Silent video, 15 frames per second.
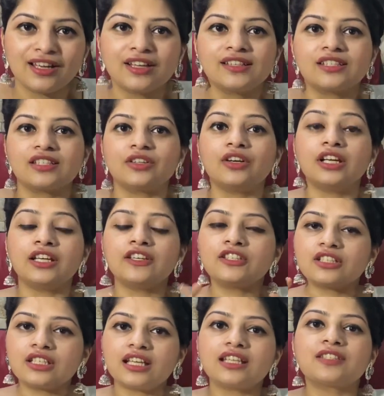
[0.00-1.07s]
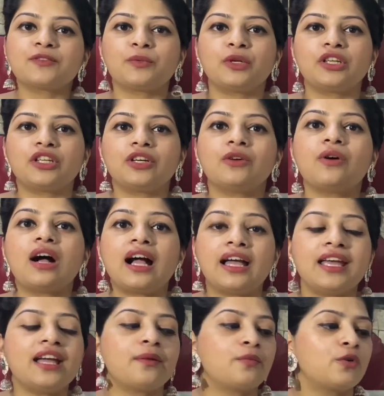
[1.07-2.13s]
So in today's video, I
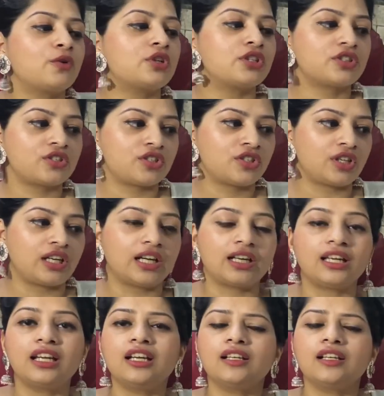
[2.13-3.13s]
am going to share